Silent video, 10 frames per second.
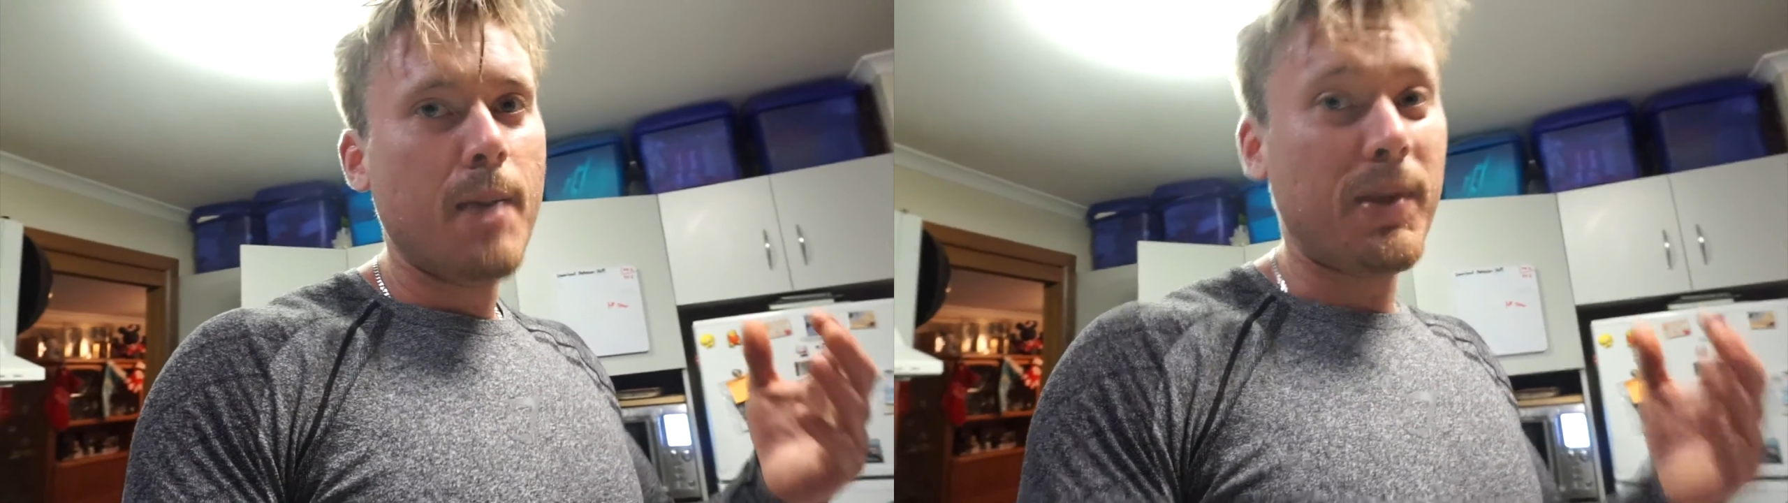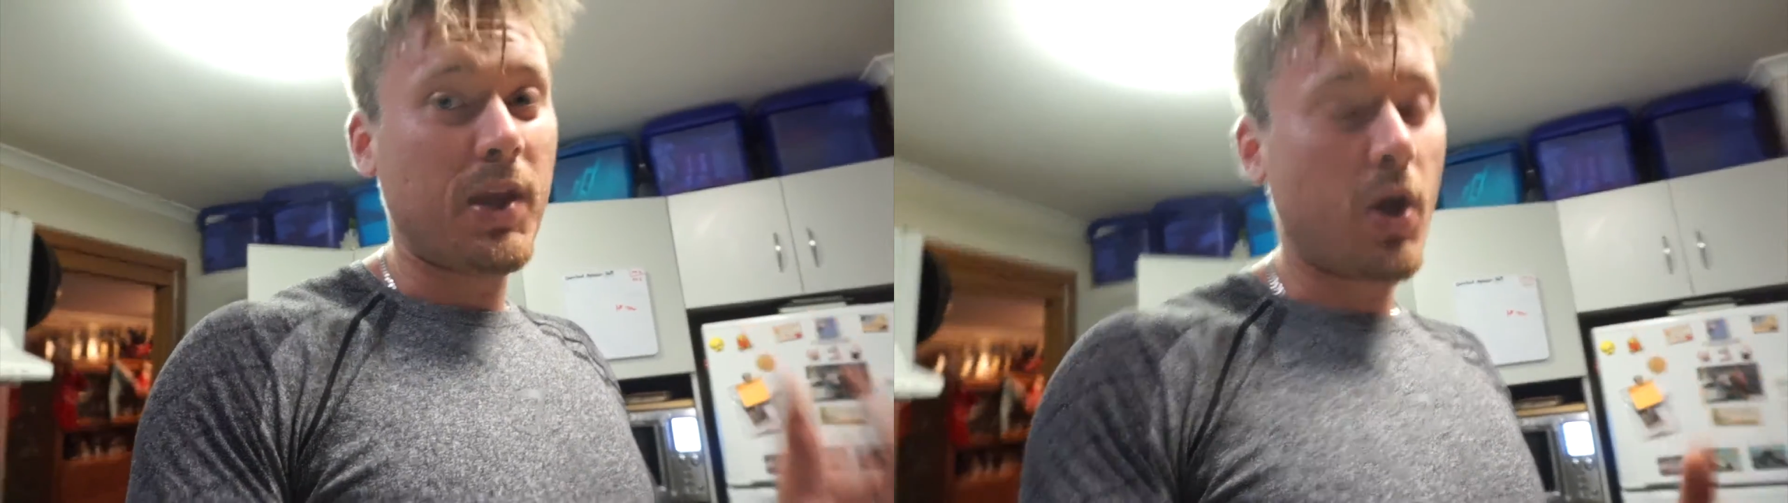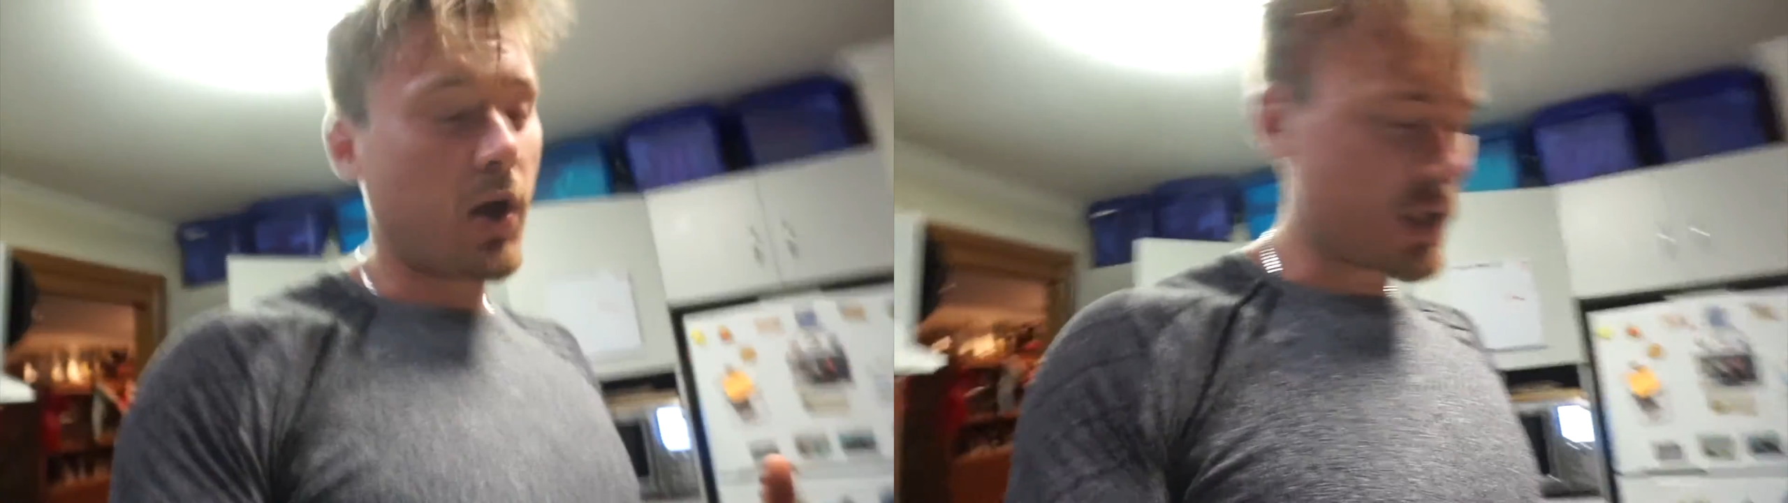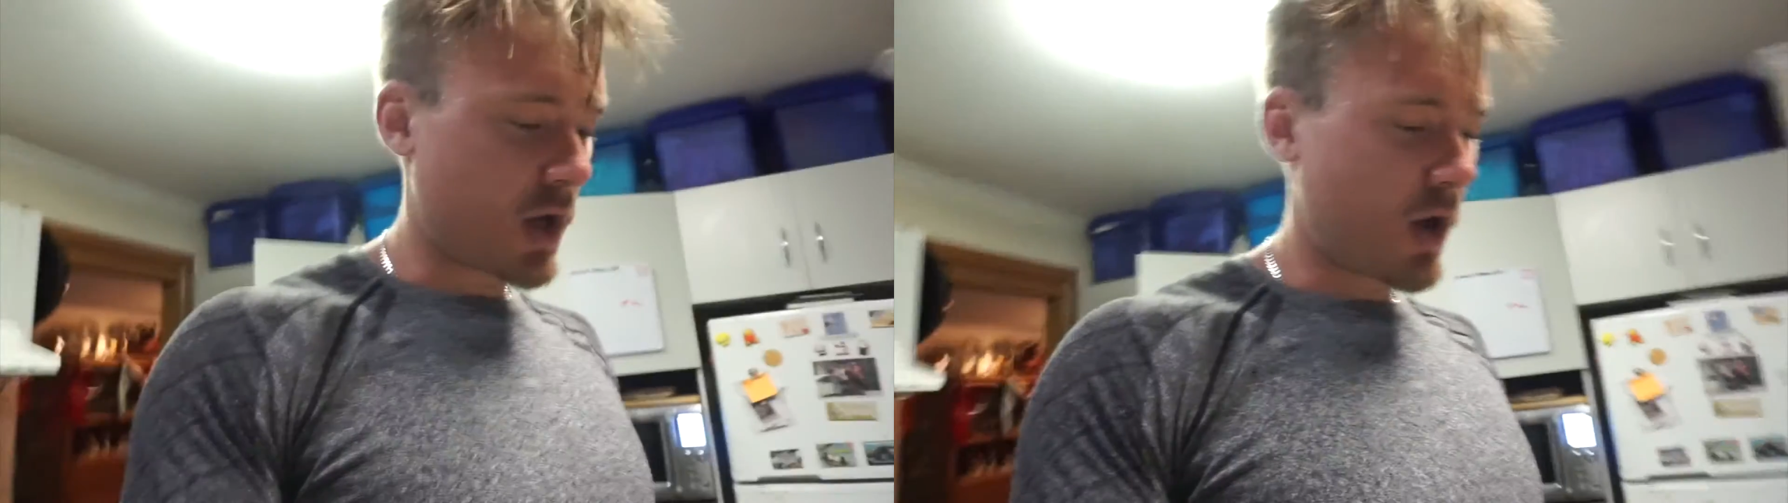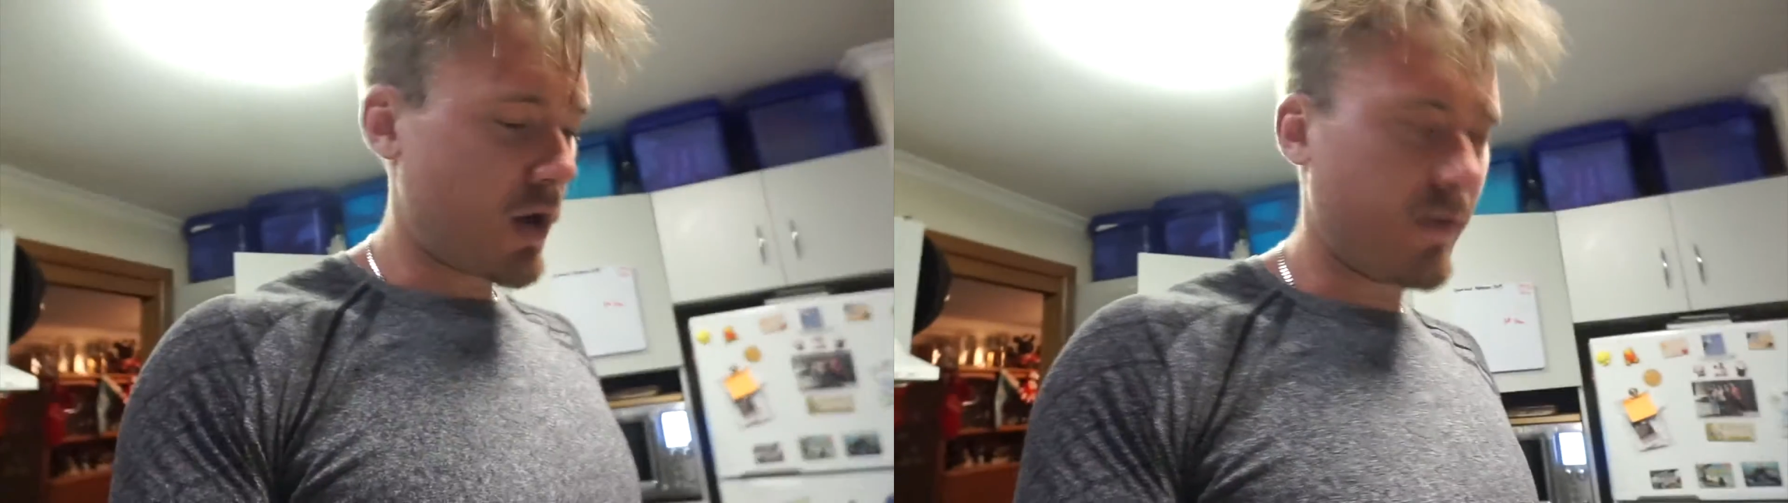because
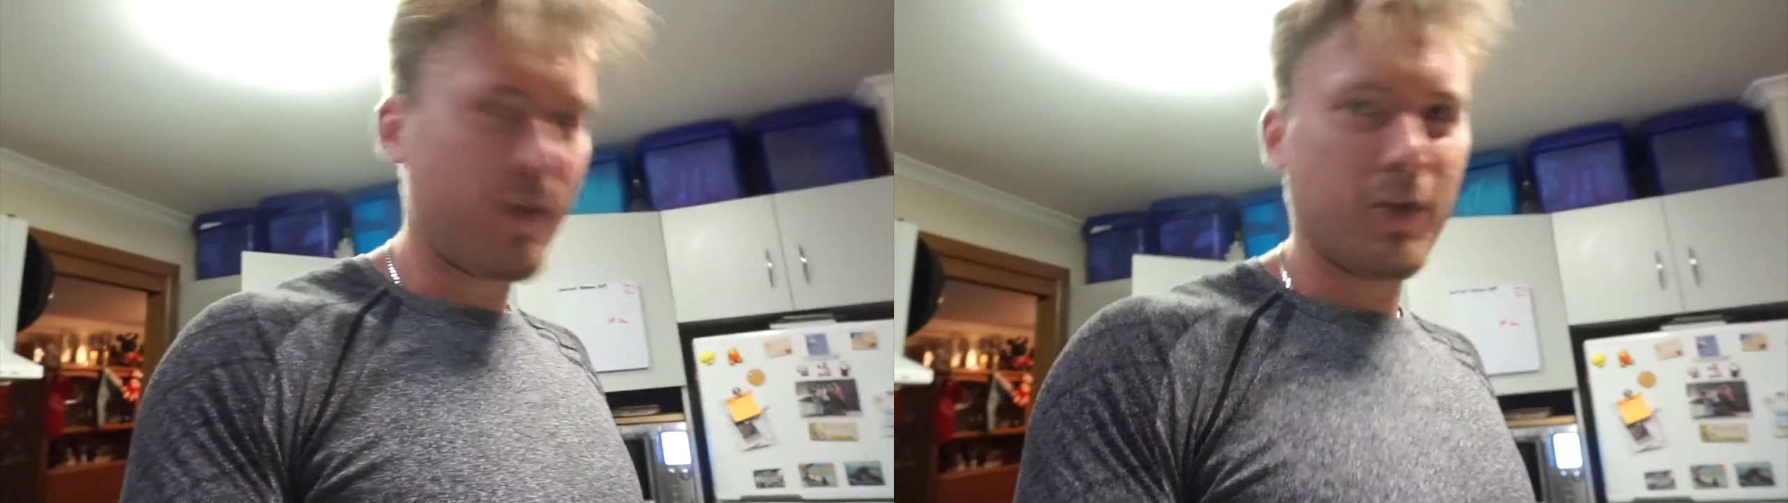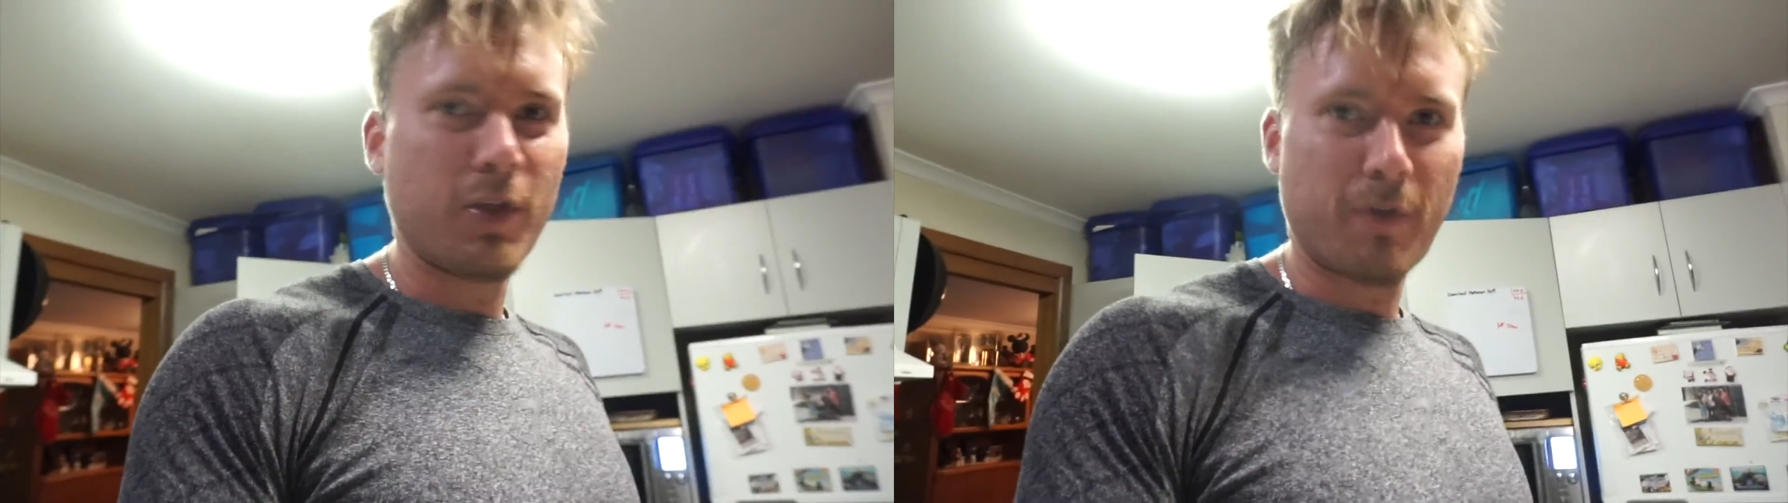of the